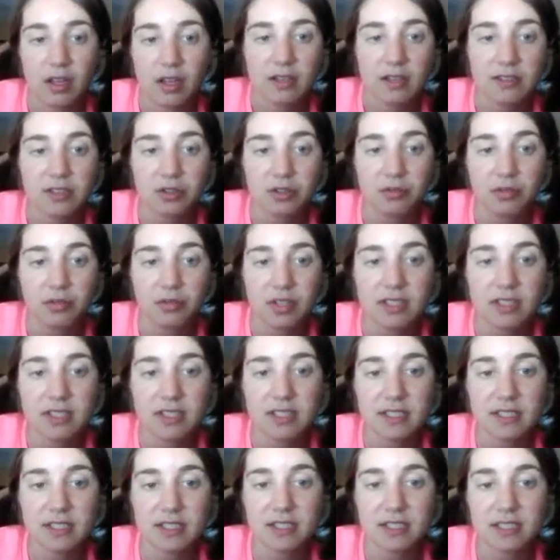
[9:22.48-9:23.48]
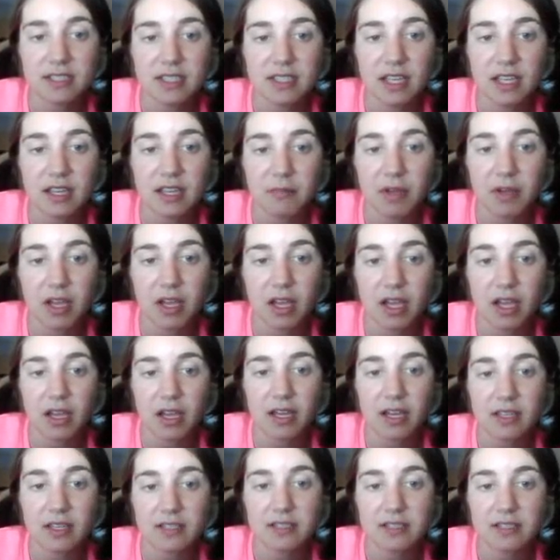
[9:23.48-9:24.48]
So this is the same
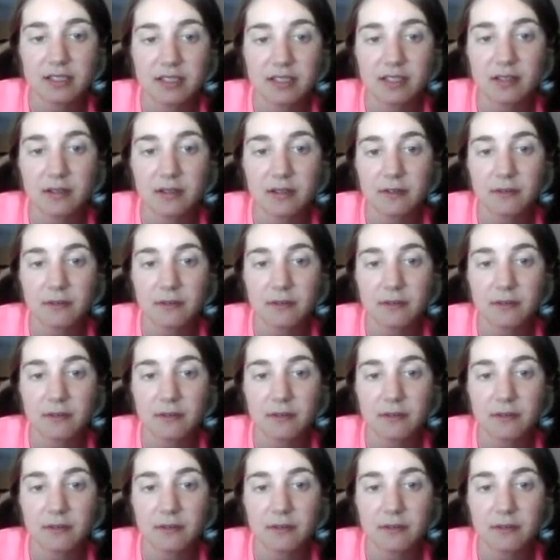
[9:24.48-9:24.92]
as